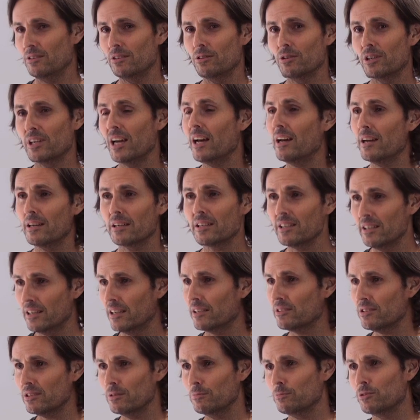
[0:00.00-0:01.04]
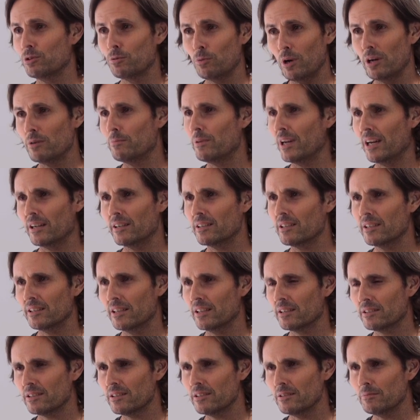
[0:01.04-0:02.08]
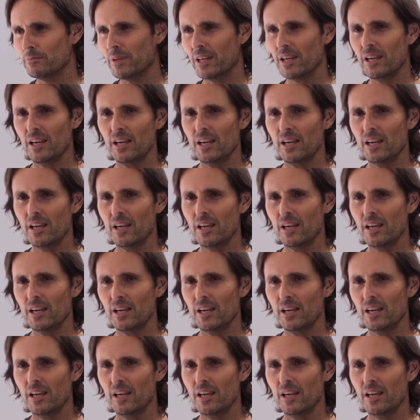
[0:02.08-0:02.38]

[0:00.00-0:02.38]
You can't connect to them. You won't be able to connect to them.